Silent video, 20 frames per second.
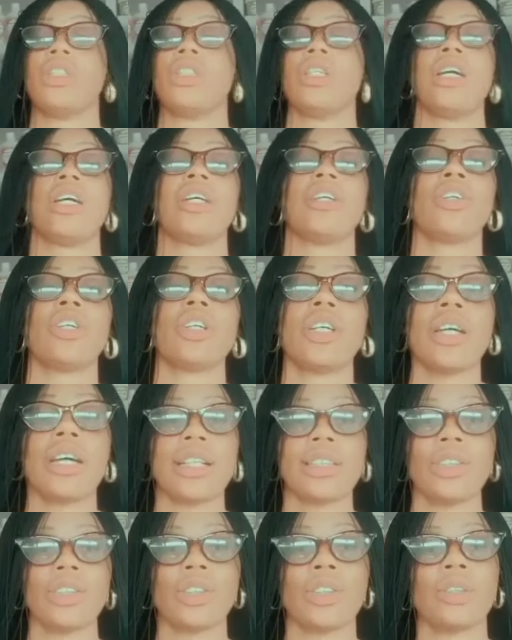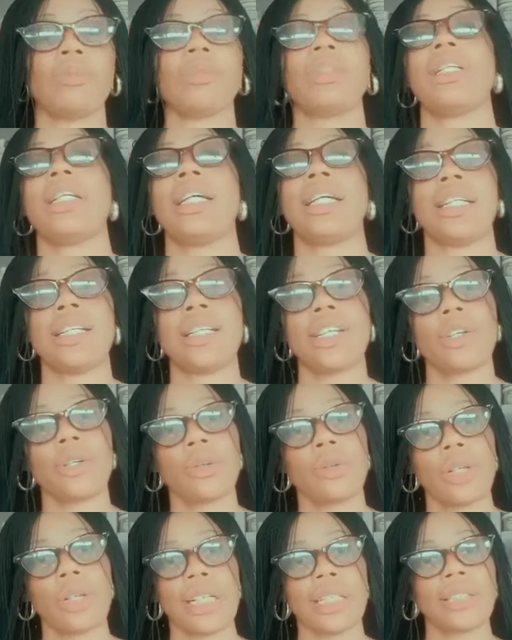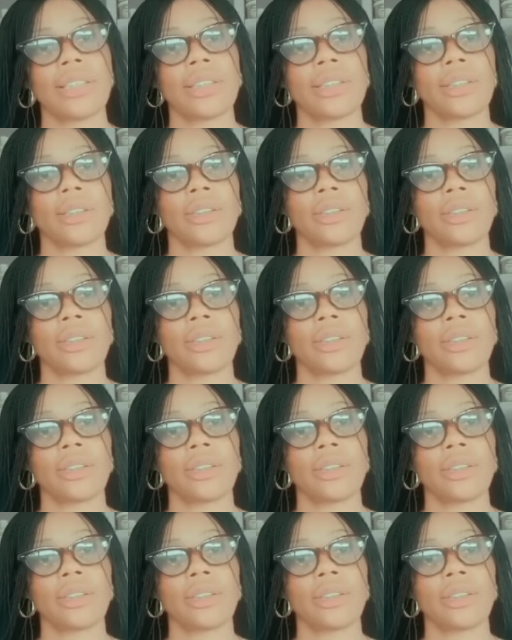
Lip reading: And you can add something like licorice